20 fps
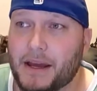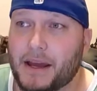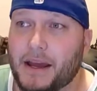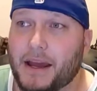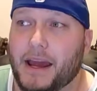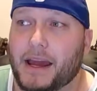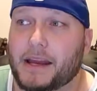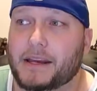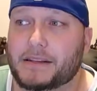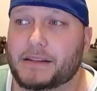
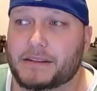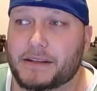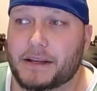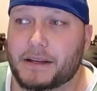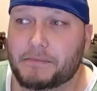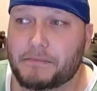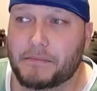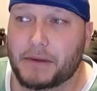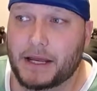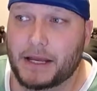And he said,
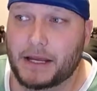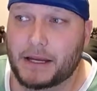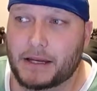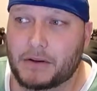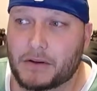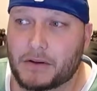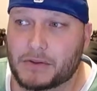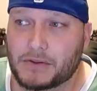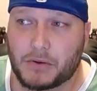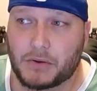man, I
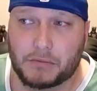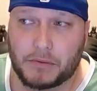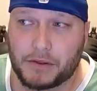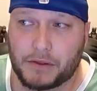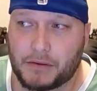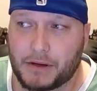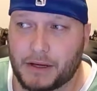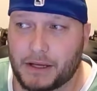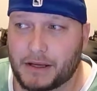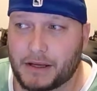sold my
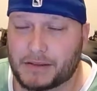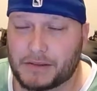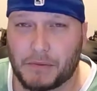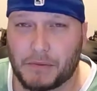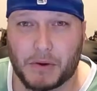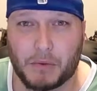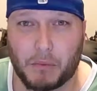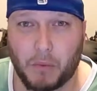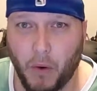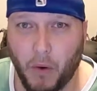3DS. I'm like,
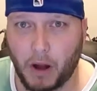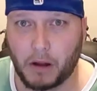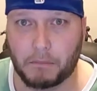what?